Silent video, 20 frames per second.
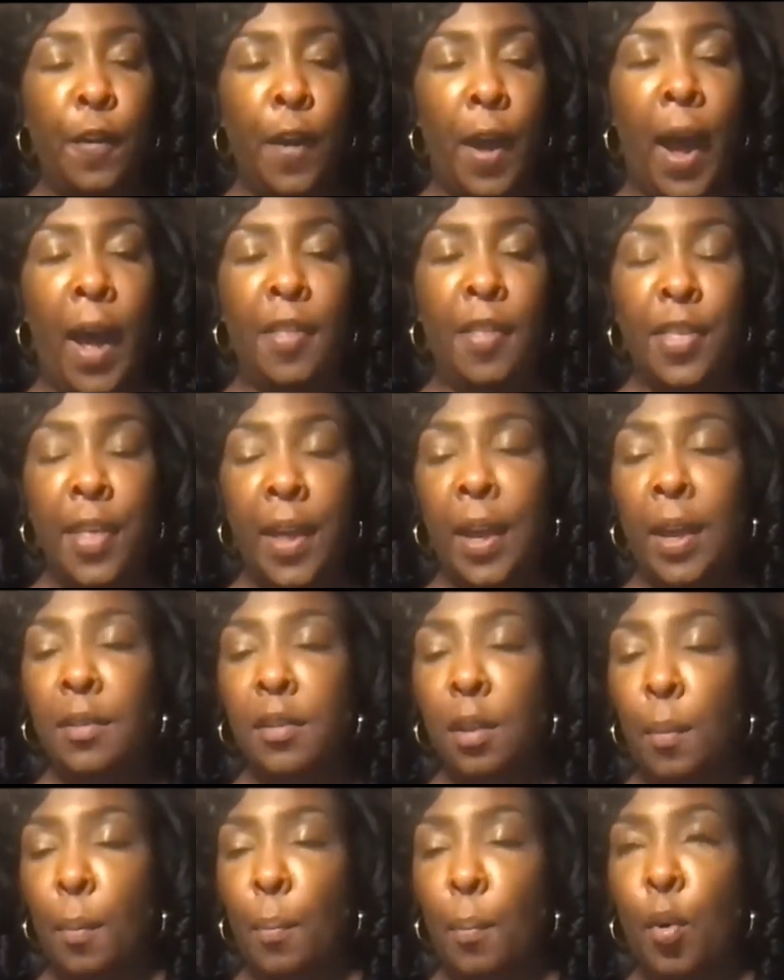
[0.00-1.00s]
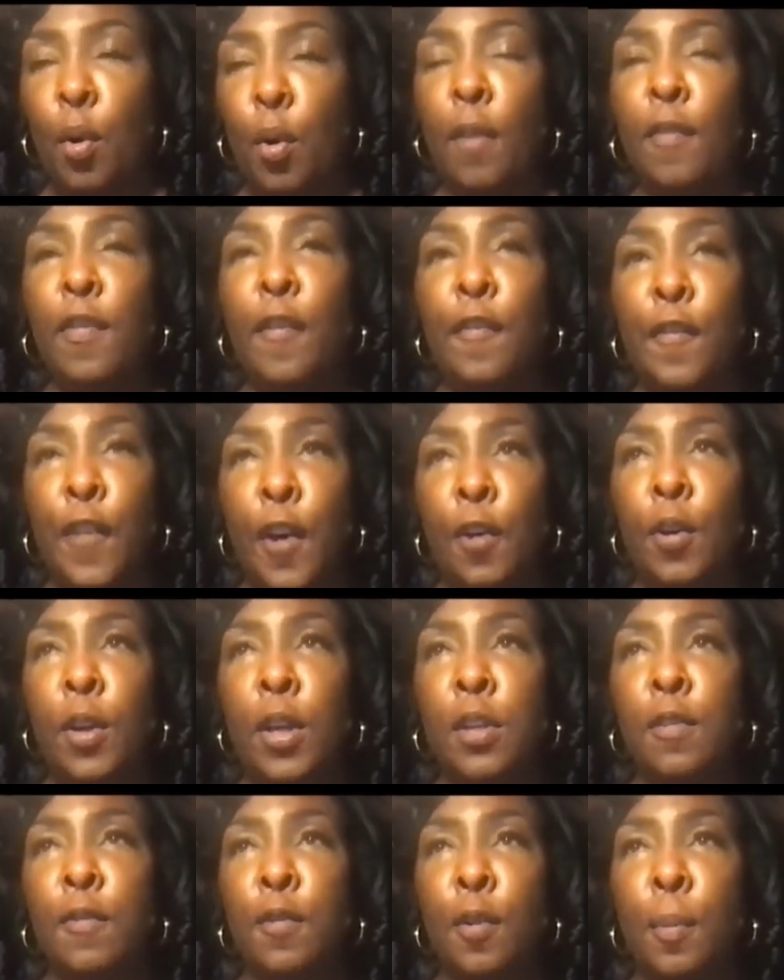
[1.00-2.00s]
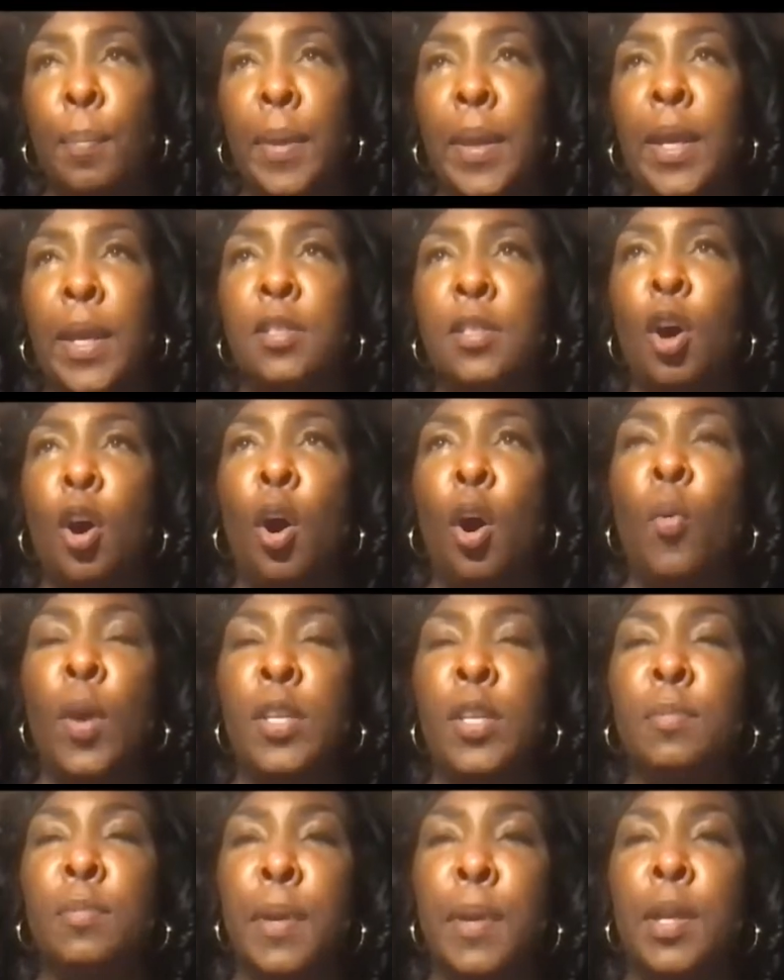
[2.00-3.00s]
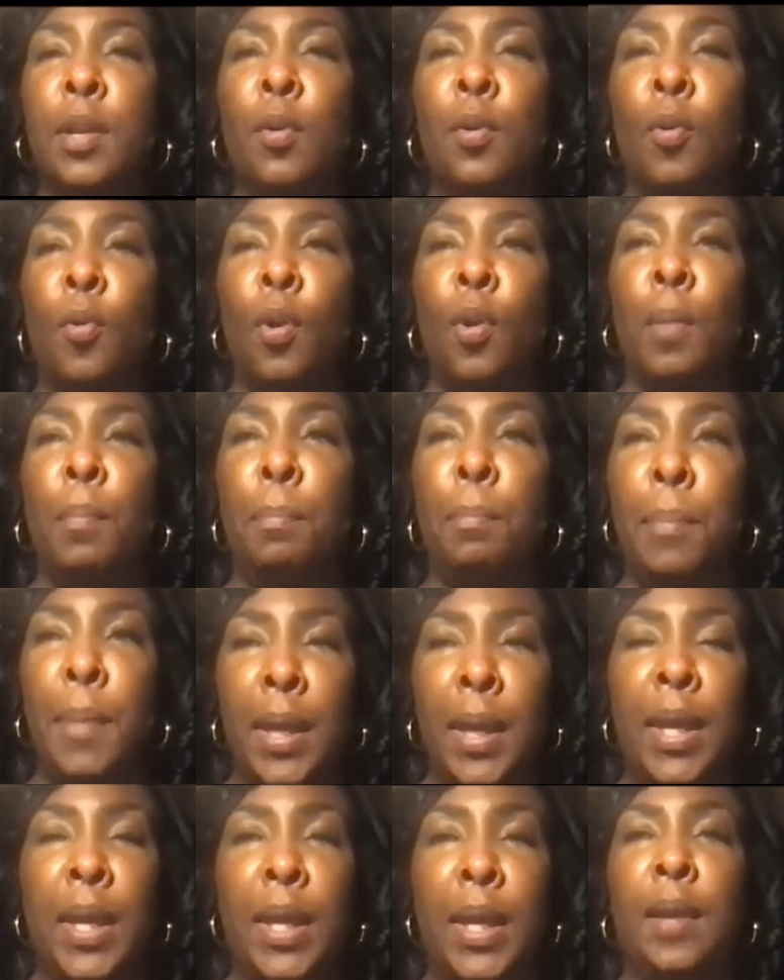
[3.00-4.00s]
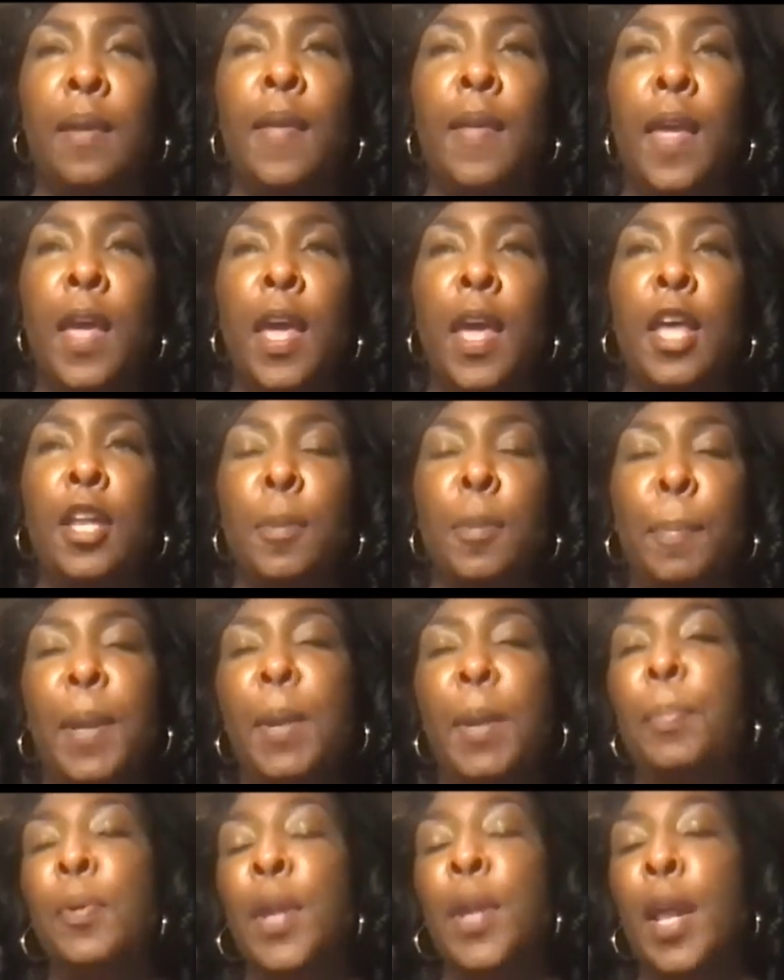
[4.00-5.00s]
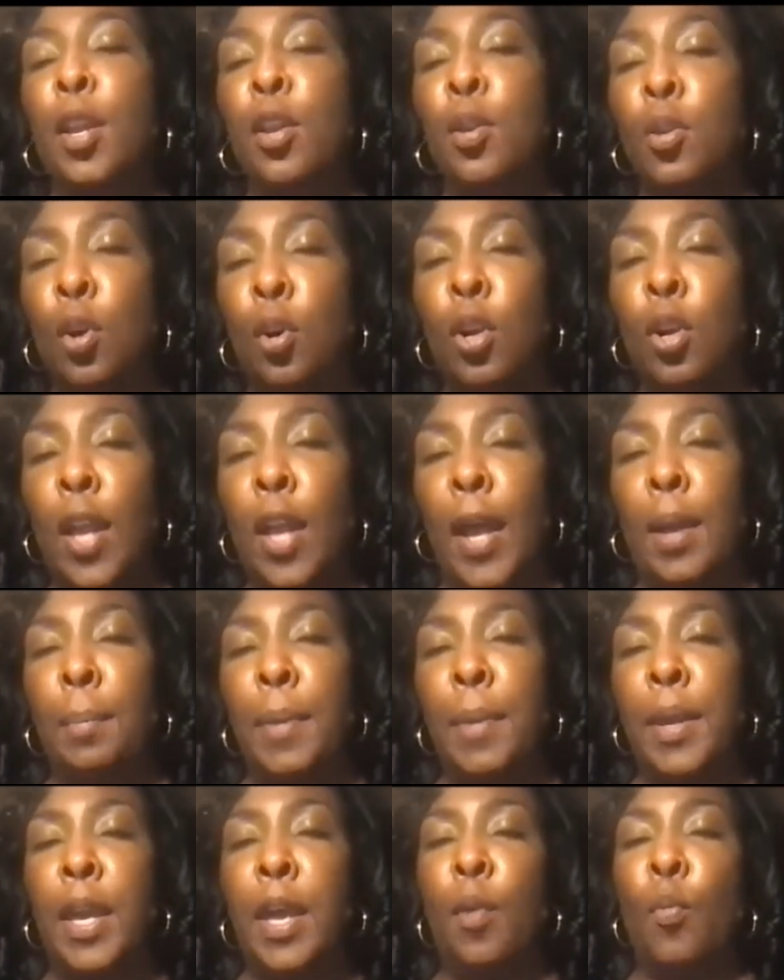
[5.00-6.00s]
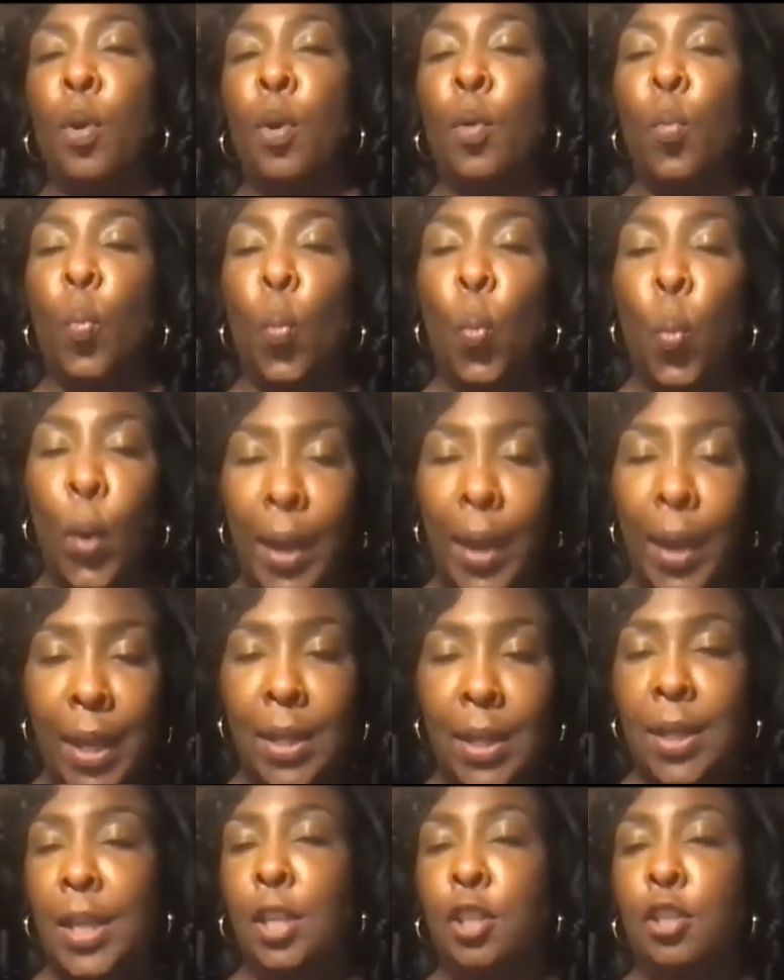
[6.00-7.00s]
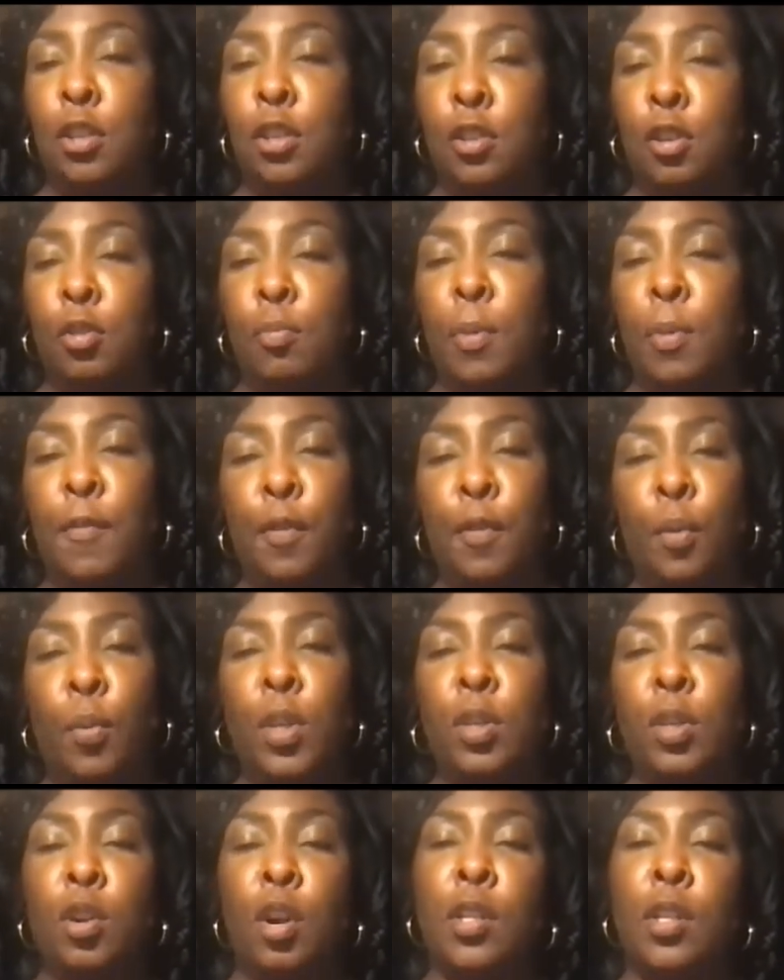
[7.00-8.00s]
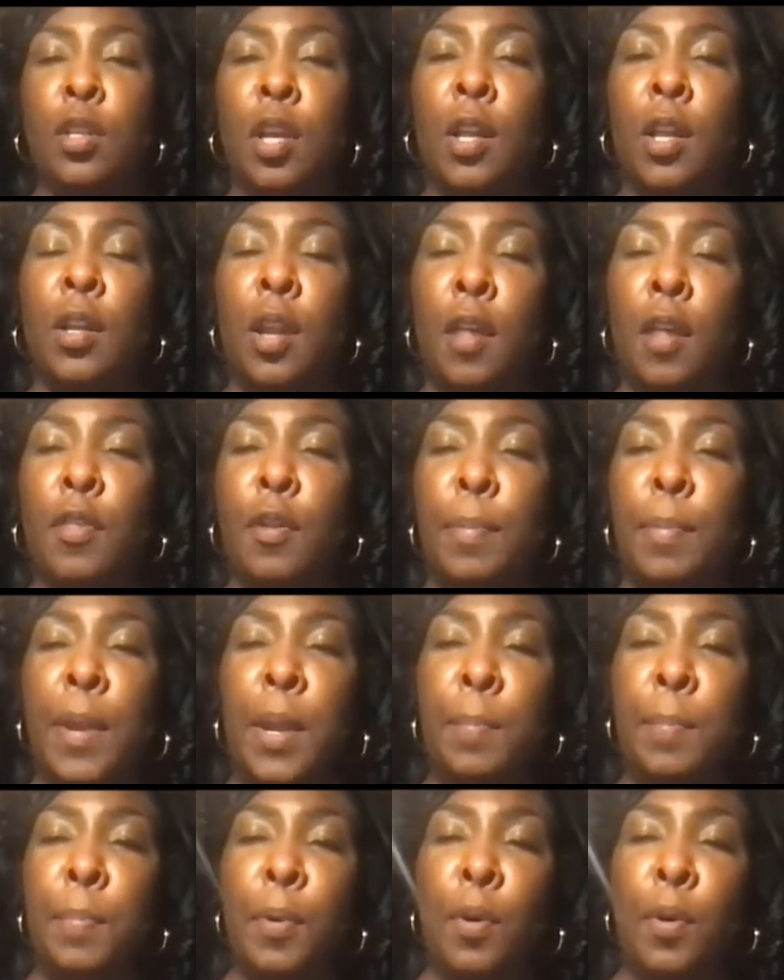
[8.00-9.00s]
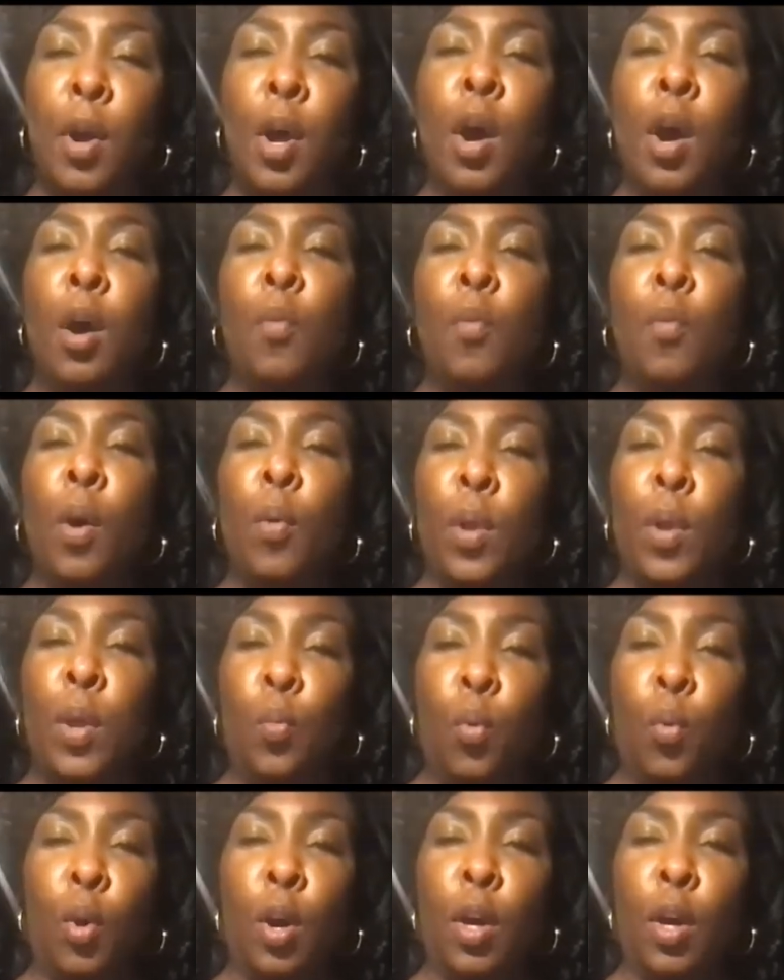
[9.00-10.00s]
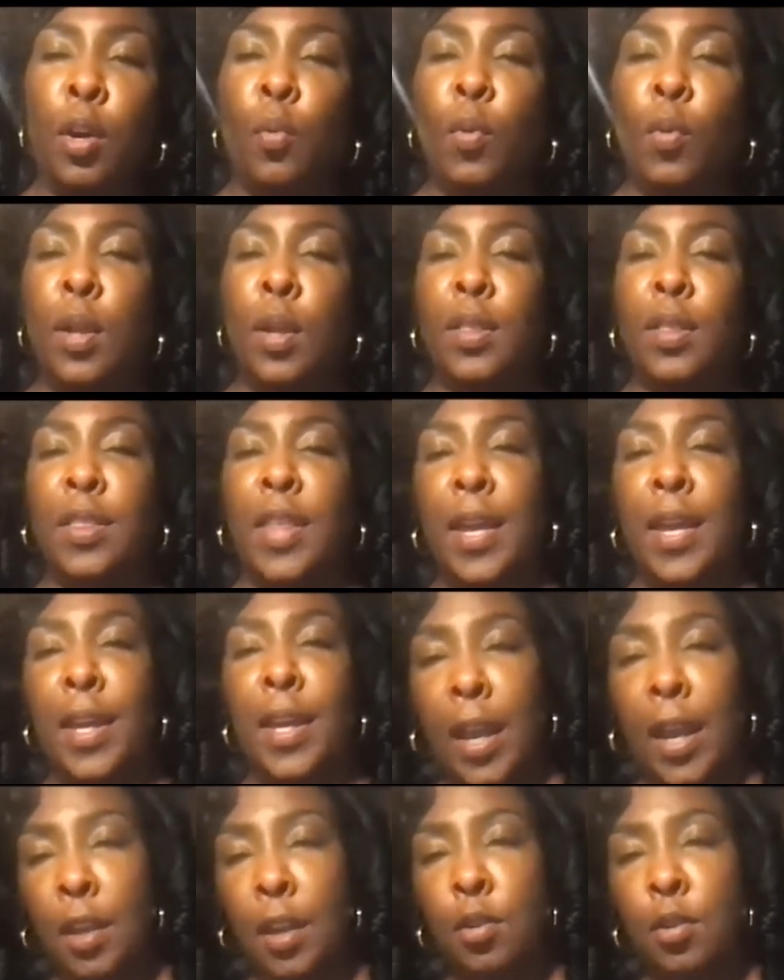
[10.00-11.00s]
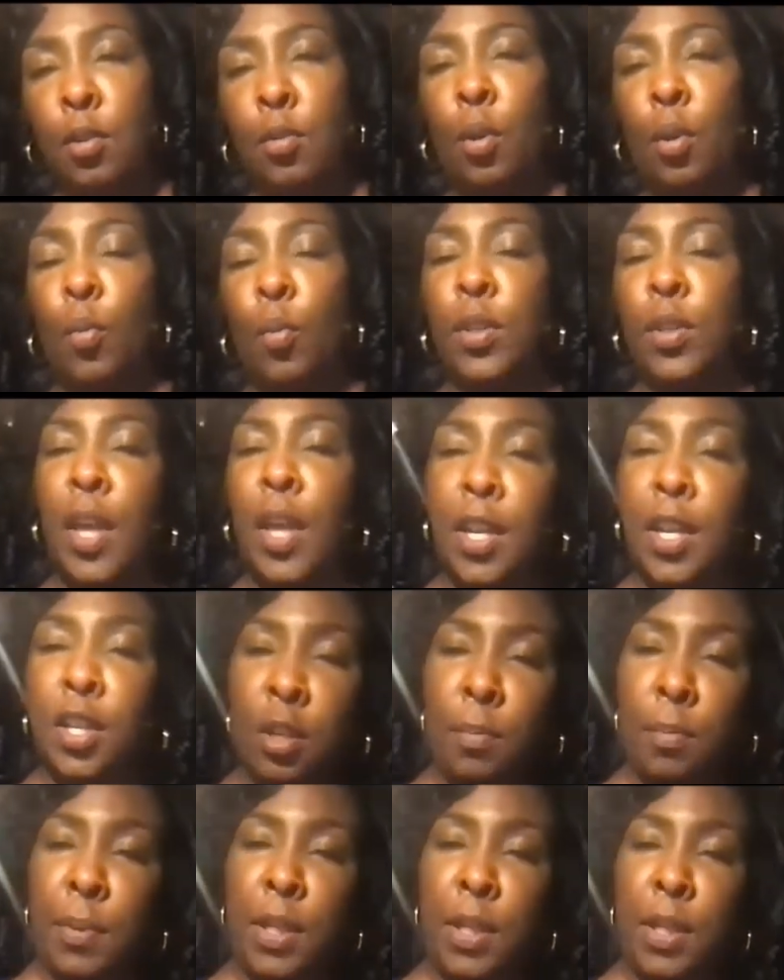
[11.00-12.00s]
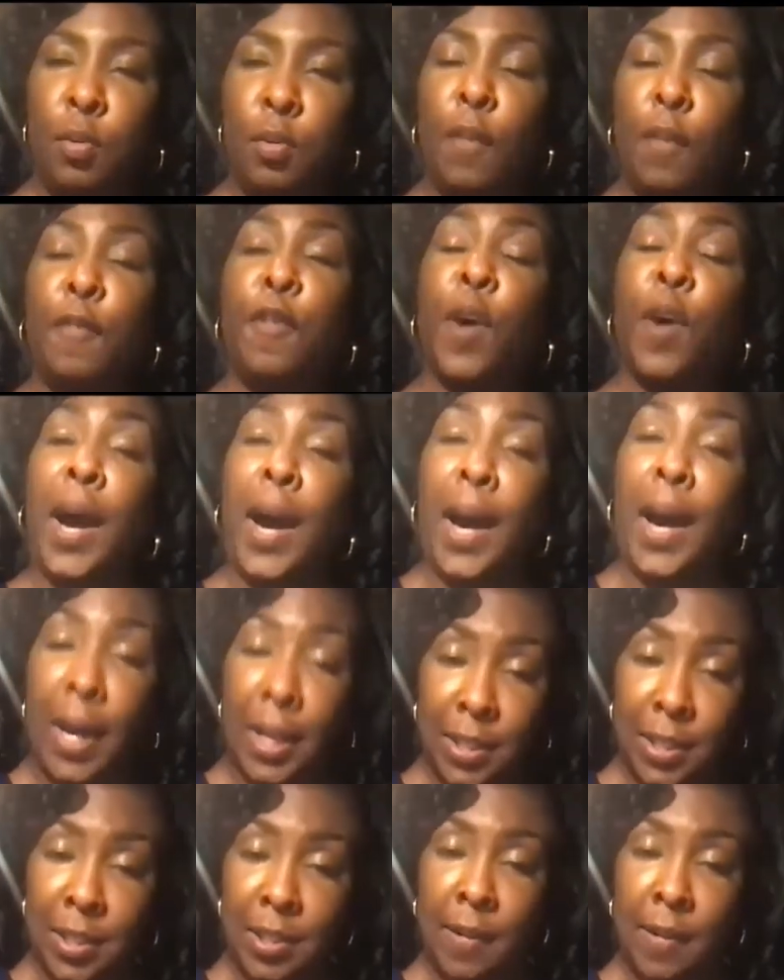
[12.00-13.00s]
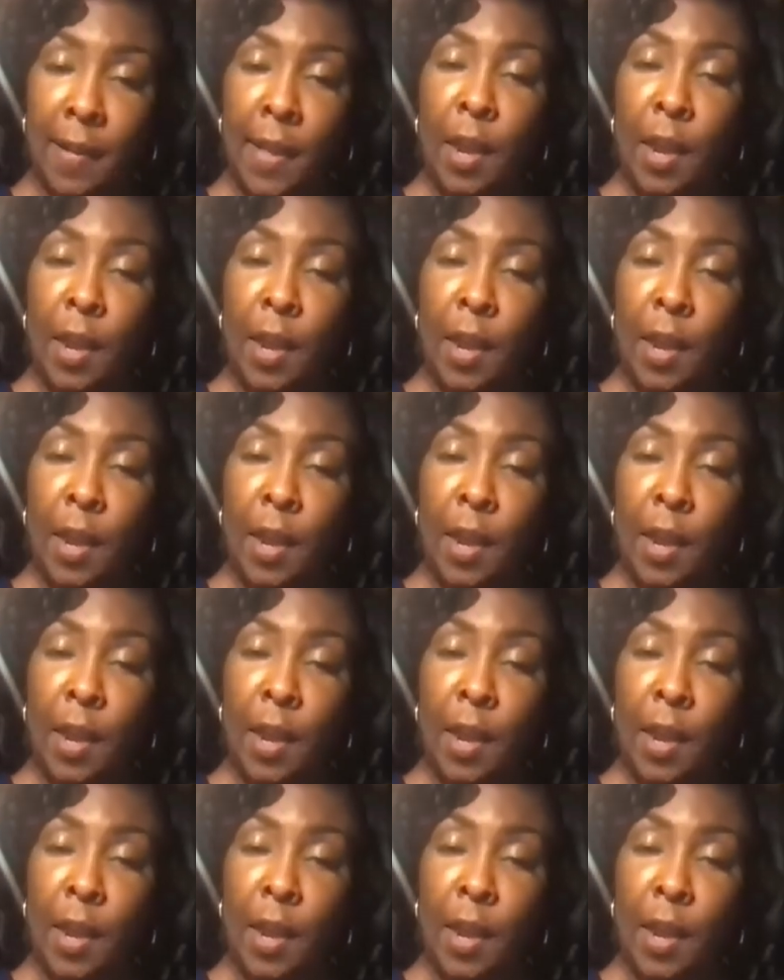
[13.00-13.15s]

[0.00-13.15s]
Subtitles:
I think more of the focus for me has always been on me and the people that look like me and what we need to do before we start telling other people what we want or what they can't do or what they should be doing for us.